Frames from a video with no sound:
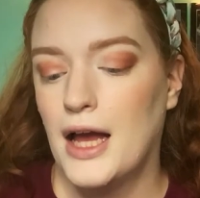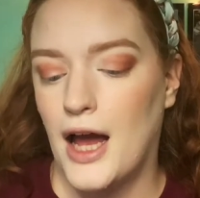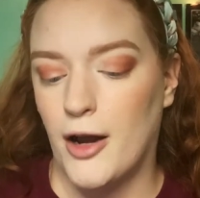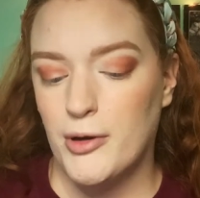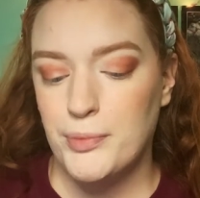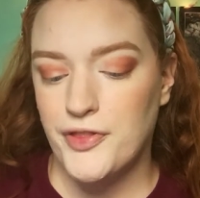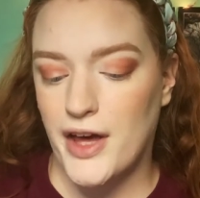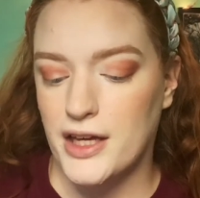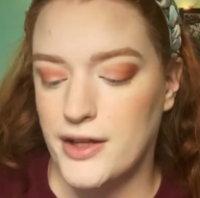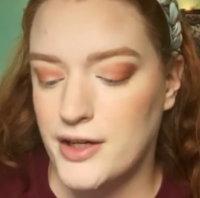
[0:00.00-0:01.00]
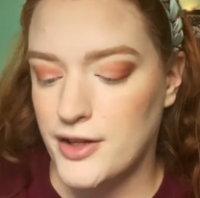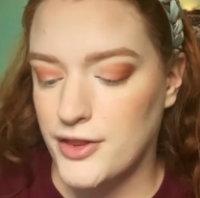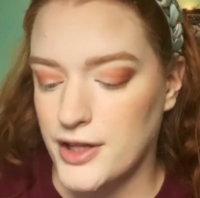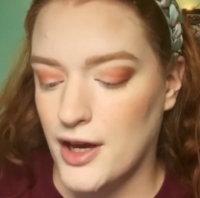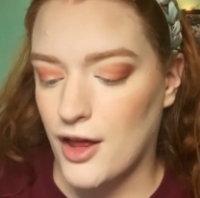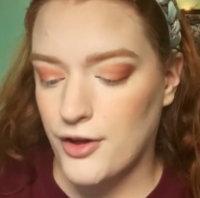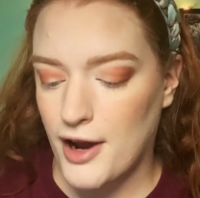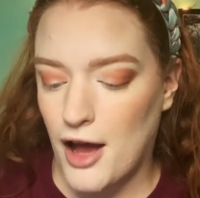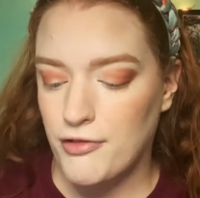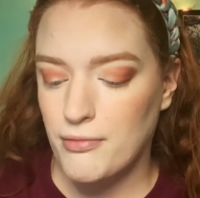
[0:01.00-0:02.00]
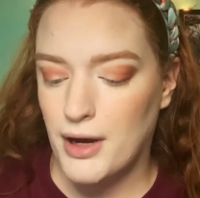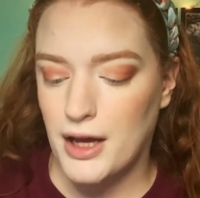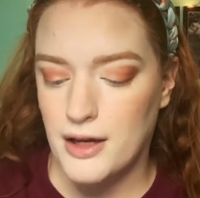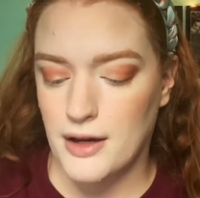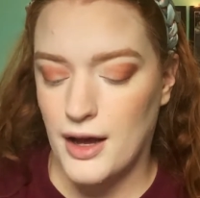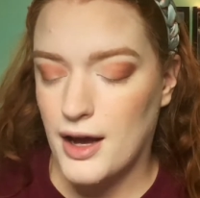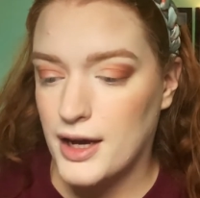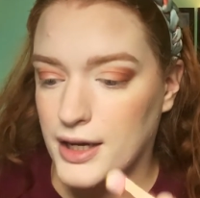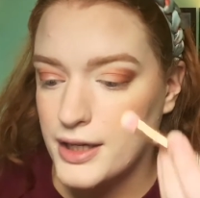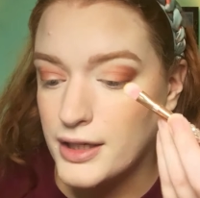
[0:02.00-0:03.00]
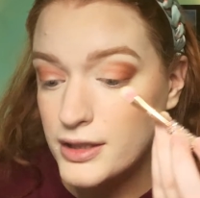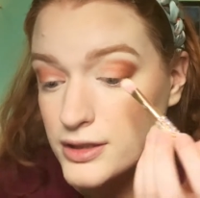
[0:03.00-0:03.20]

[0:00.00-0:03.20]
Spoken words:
I'm gonna put that in the other half of my eye.